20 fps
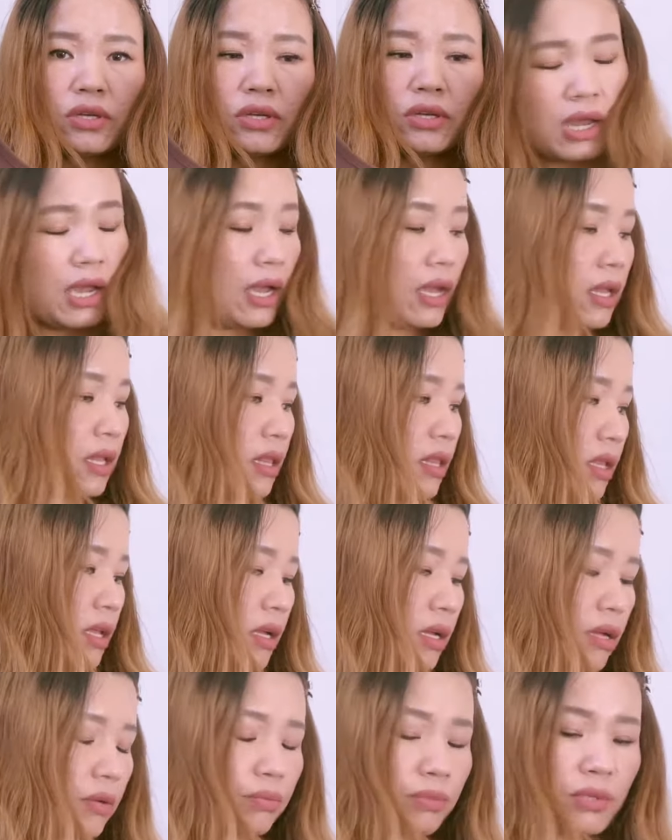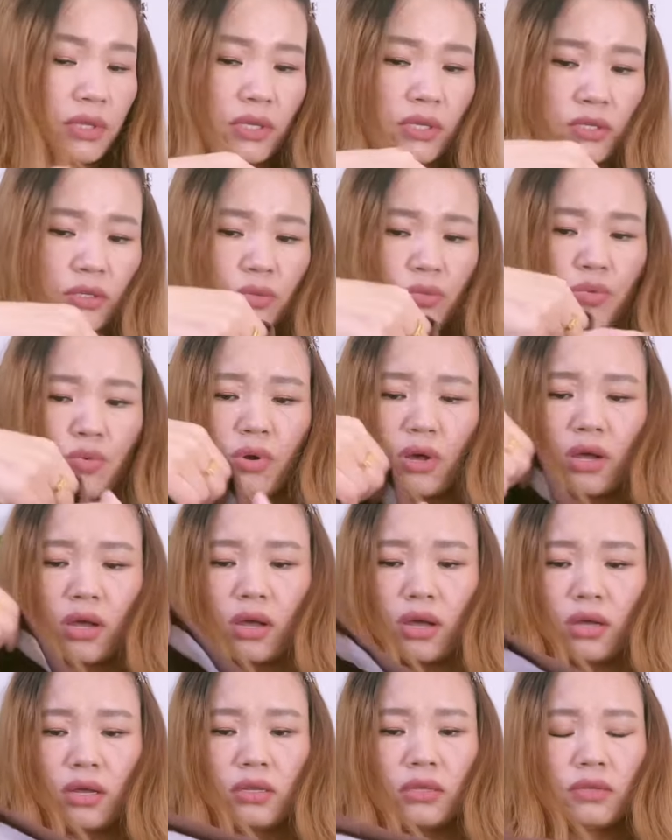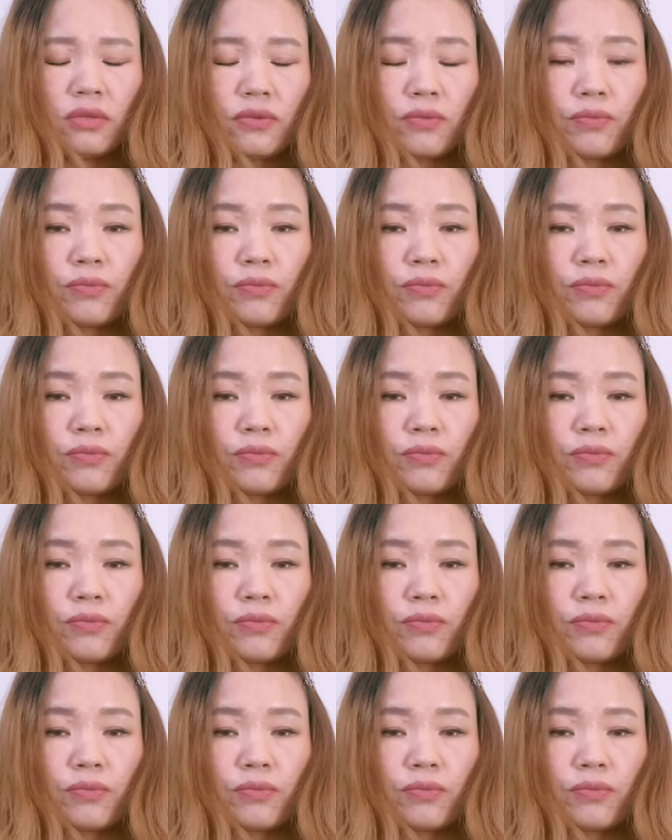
i love this one